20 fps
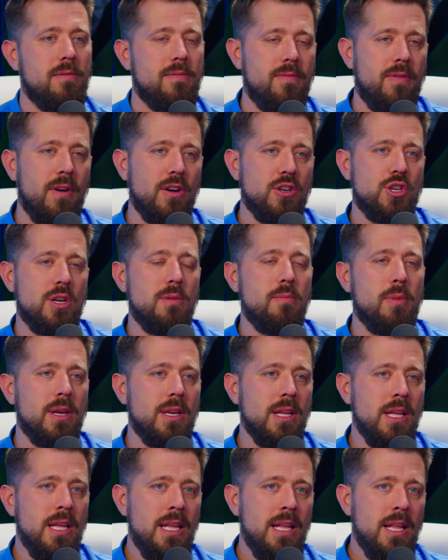function, but
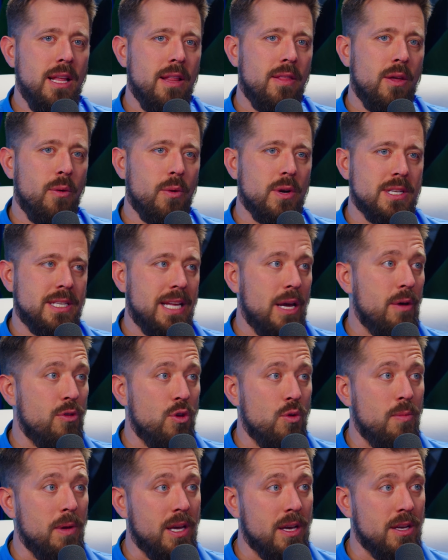they want to stay with
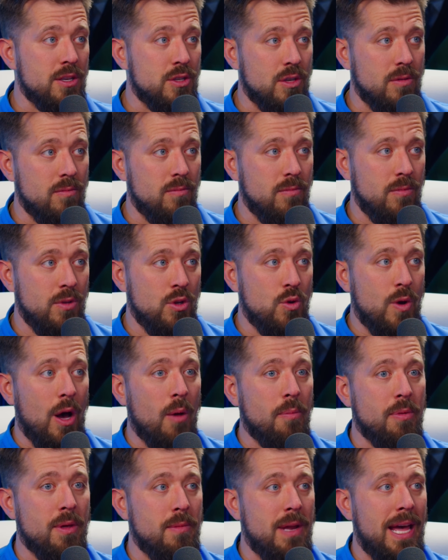you because you
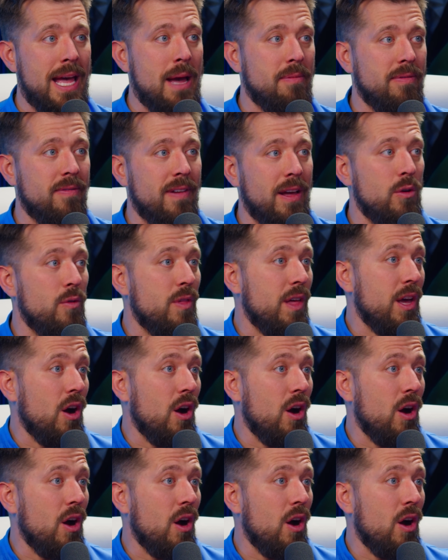help them to amplify who they